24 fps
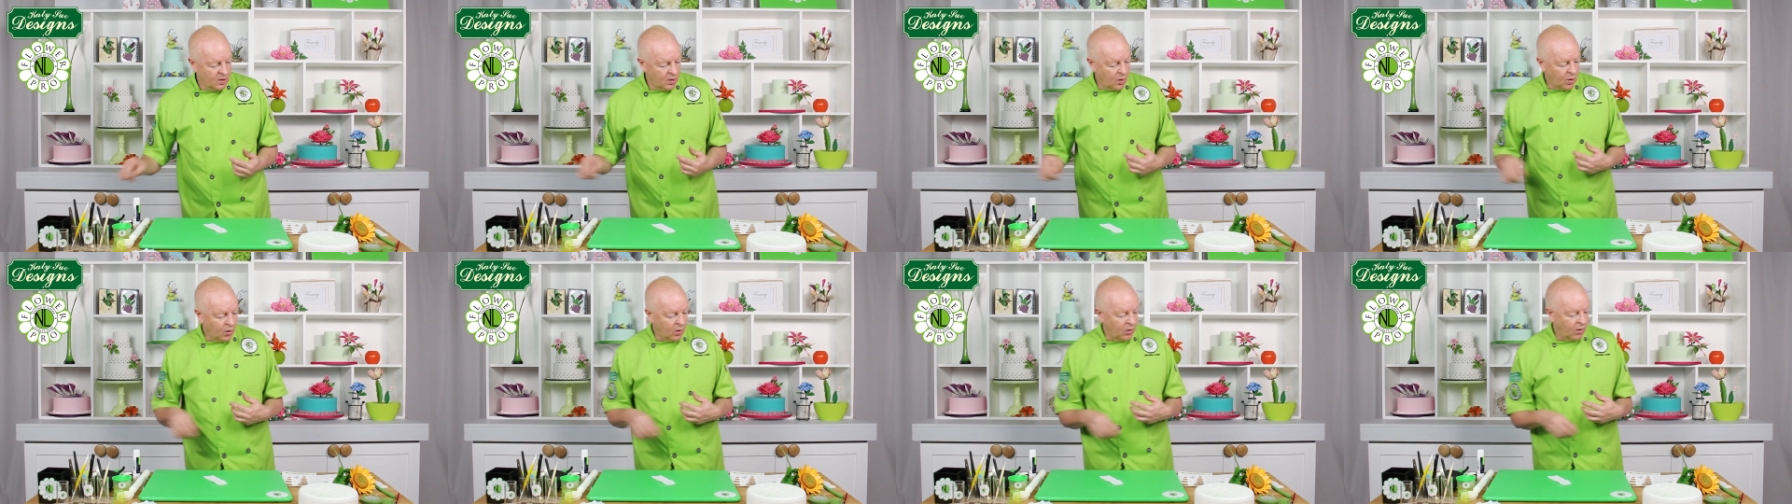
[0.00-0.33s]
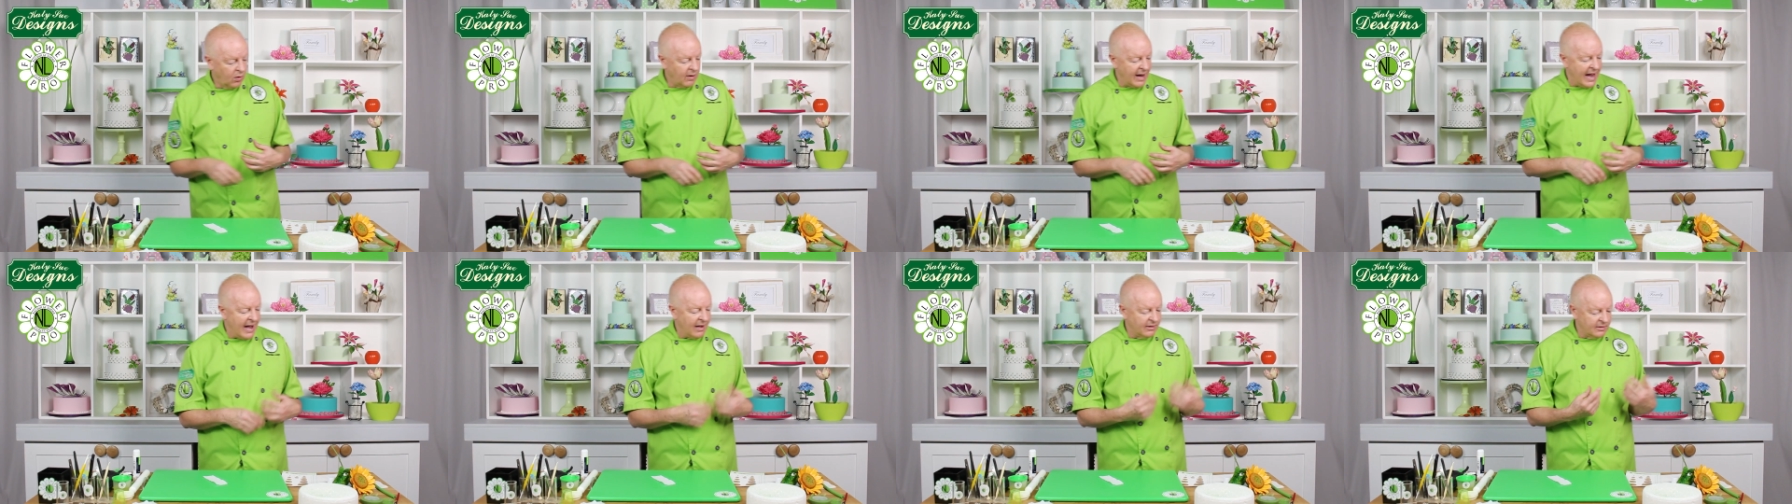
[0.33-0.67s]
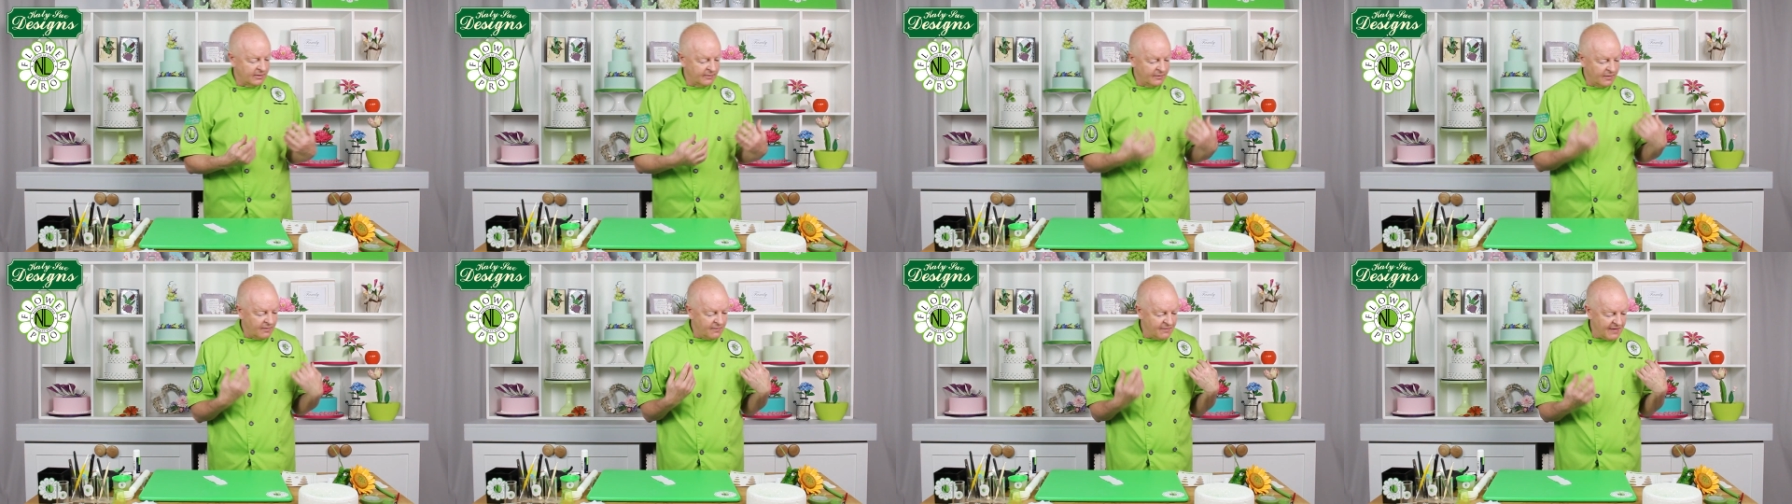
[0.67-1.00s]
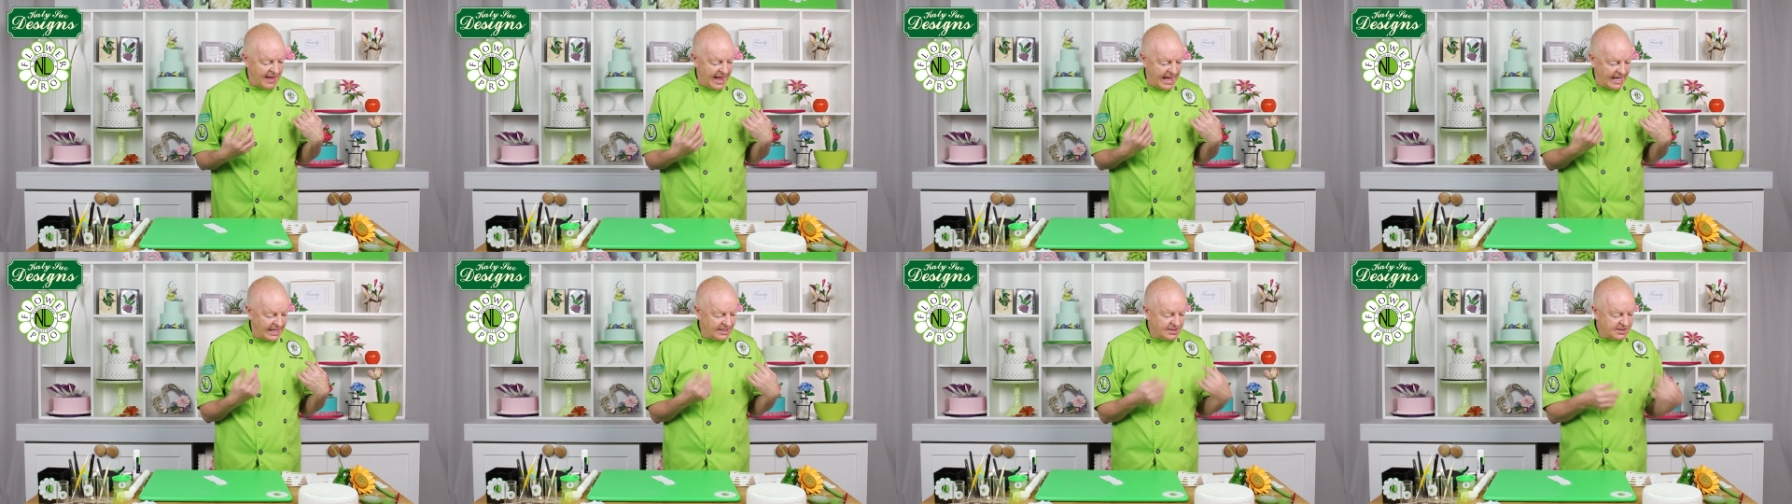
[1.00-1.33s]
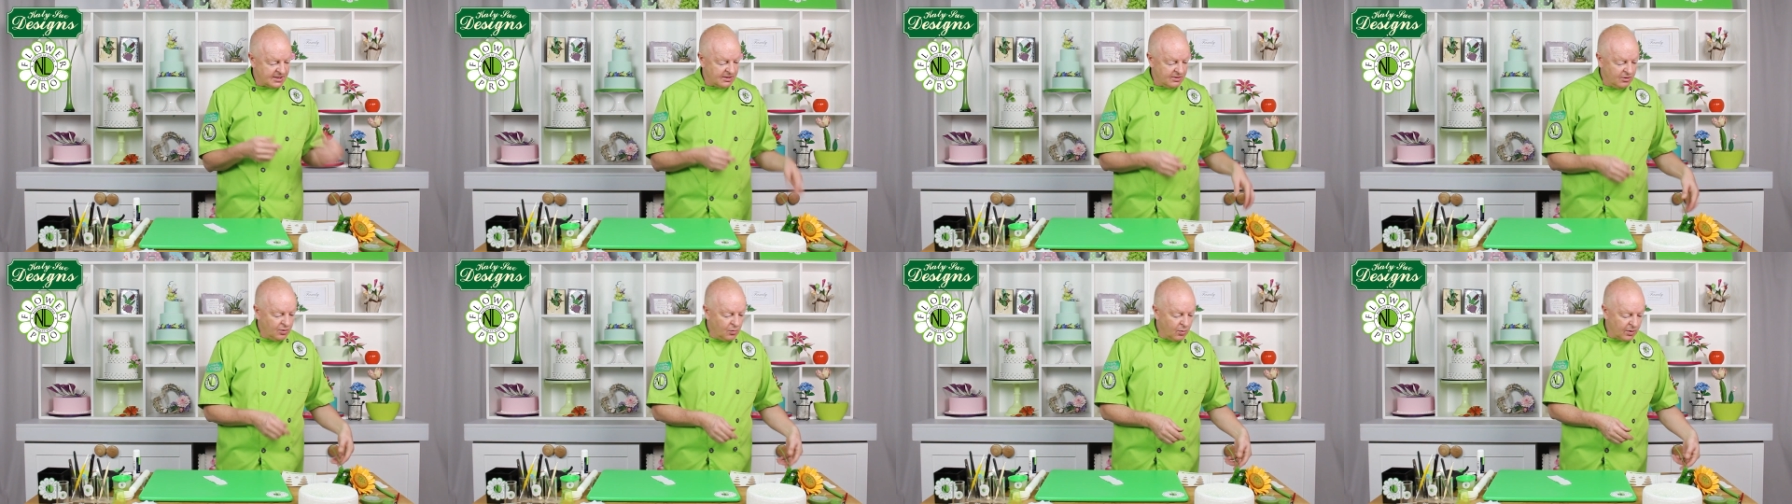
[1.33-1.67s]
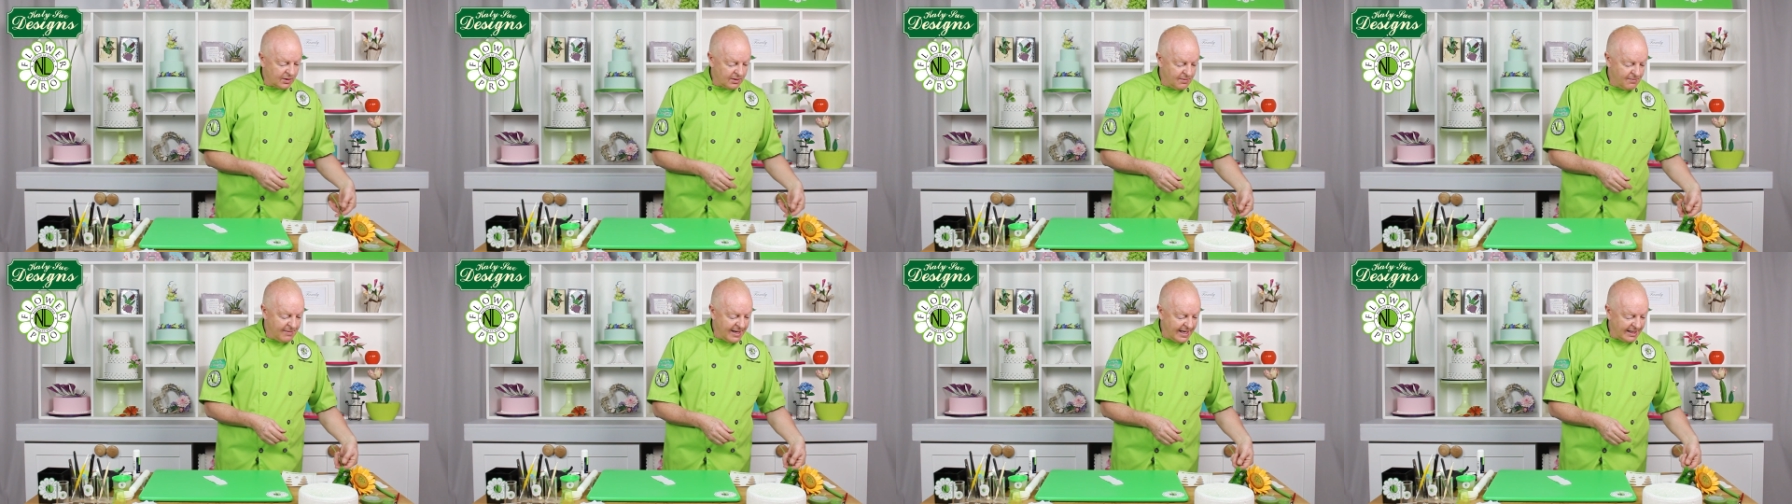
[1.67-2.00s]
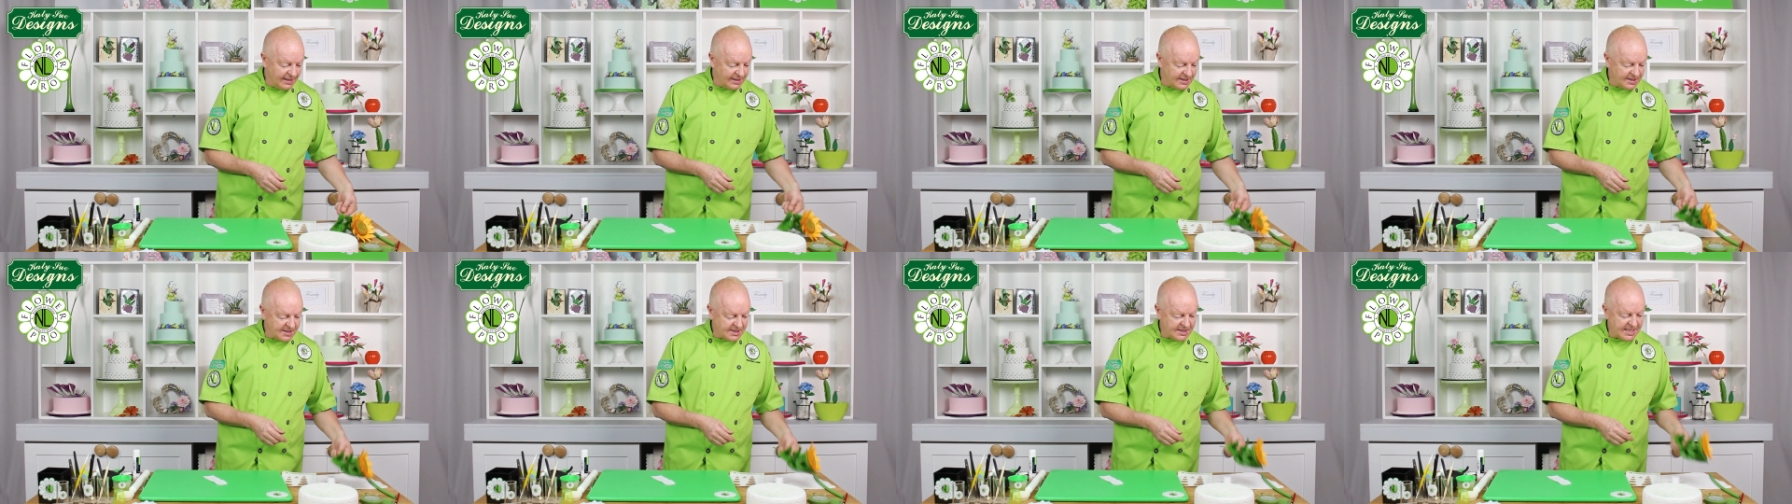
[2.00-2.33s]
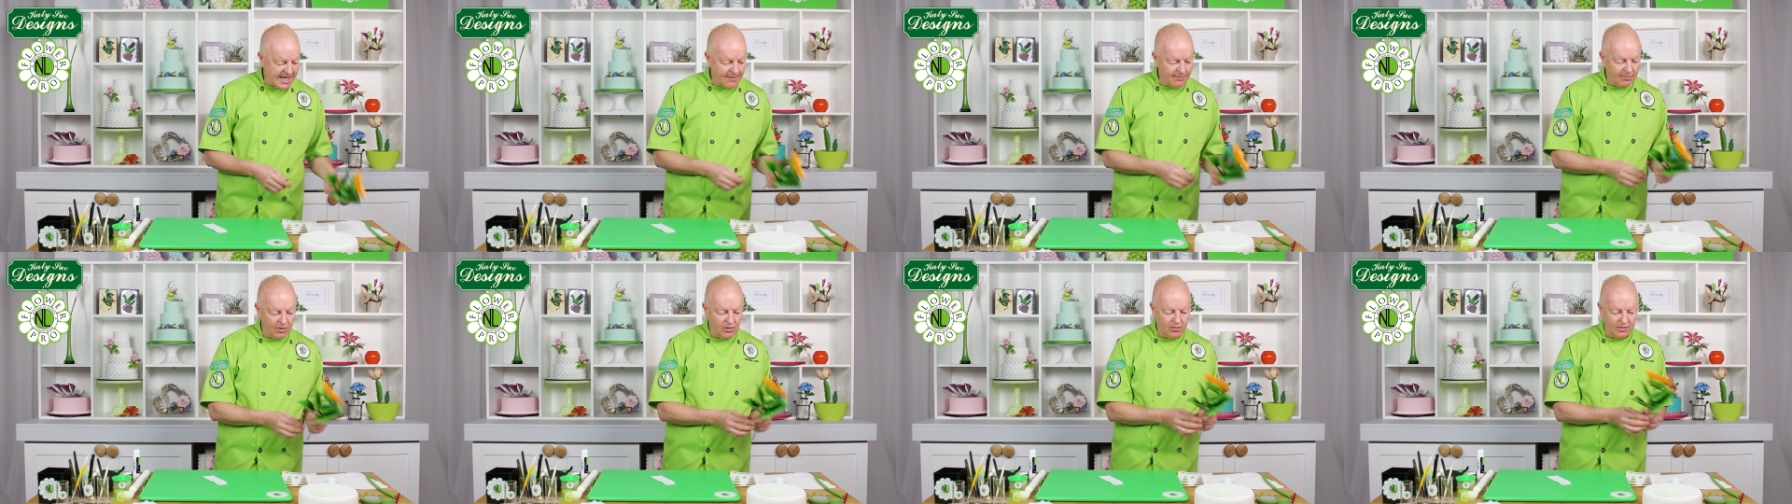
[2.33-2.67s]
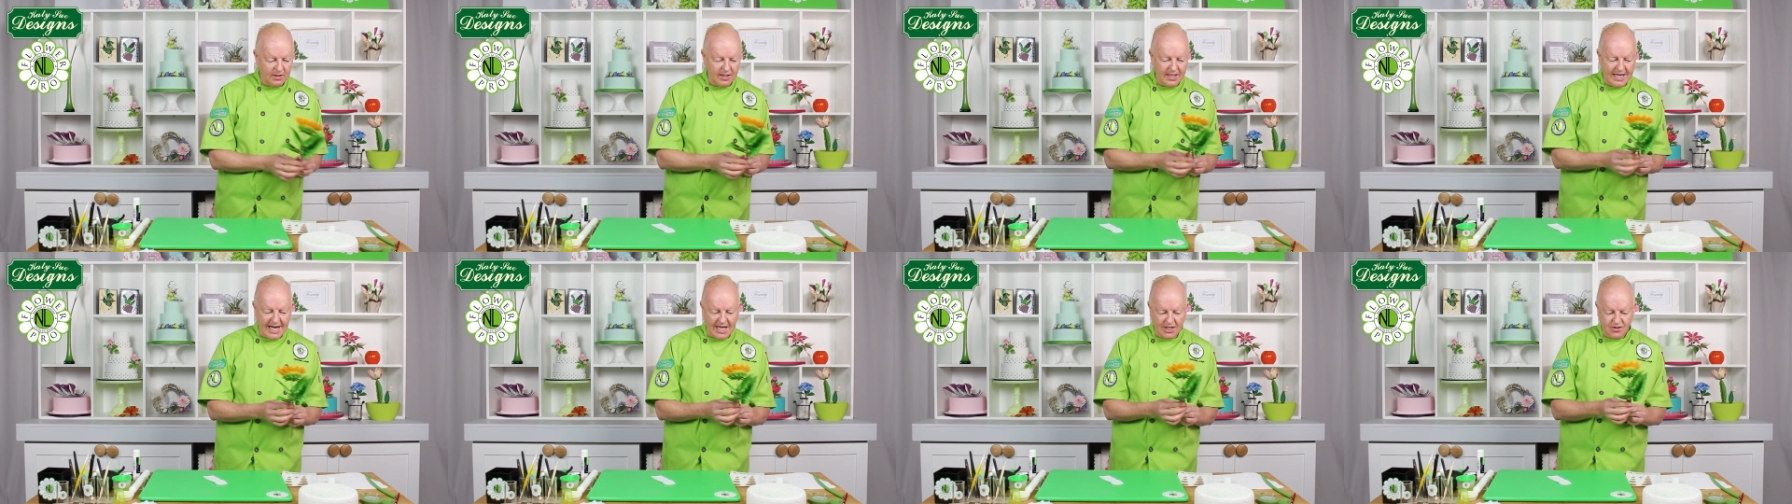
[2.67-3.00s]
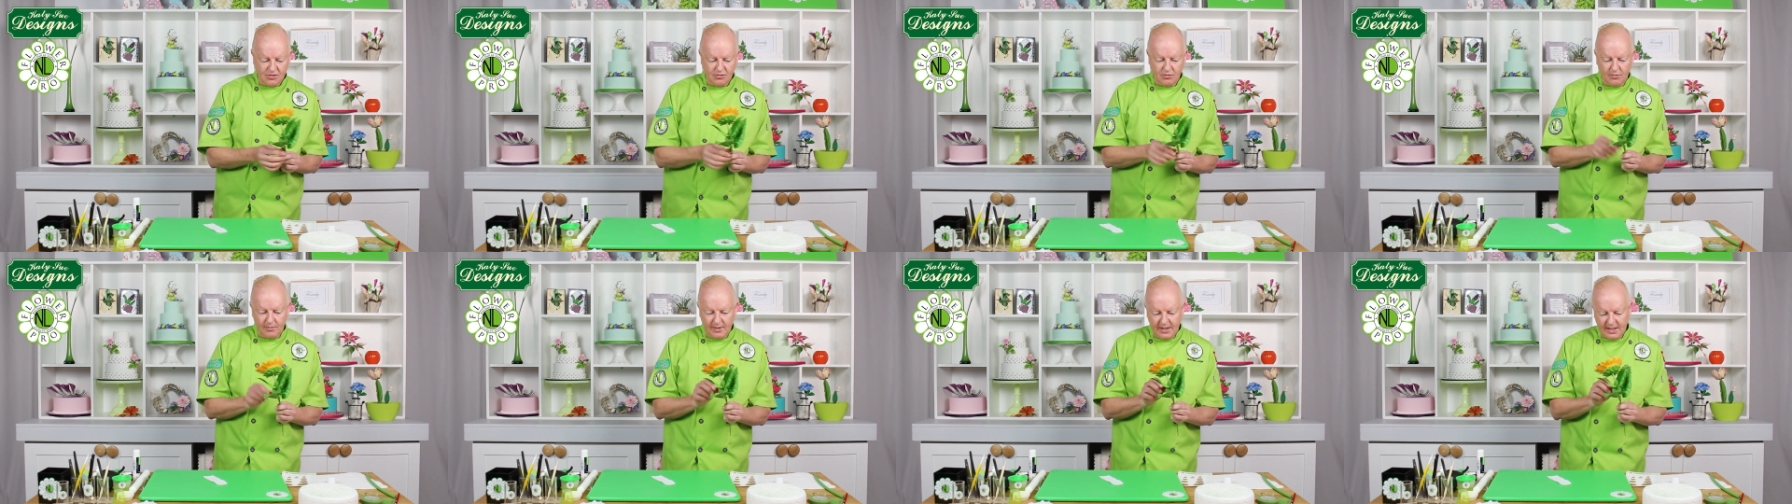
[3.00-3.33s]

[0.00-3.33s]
or out of a vase, so you want to make the stem look natural,